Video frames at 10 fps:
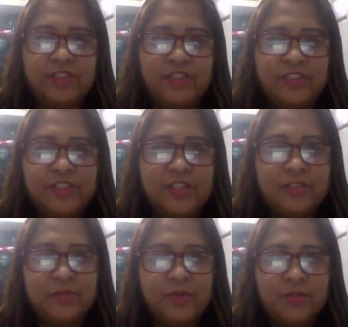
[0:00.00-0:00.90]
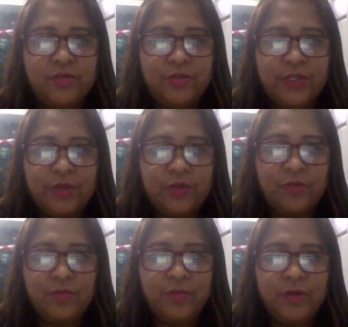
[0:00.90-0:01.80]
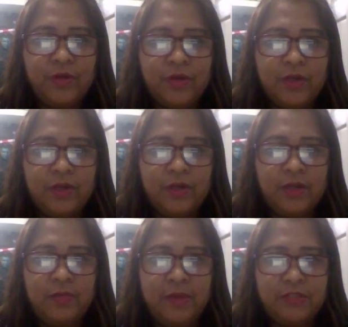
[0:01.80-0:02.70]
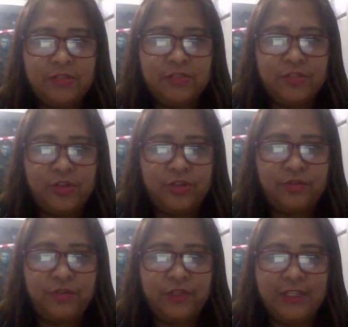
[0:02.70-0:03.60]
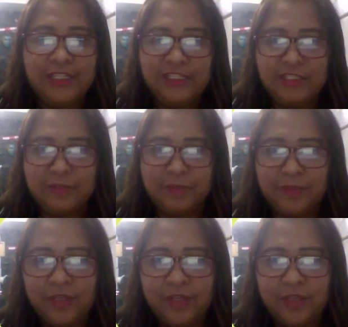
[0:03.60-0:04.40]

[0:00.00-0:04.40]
Let's discuss about curriculum and methods of realism.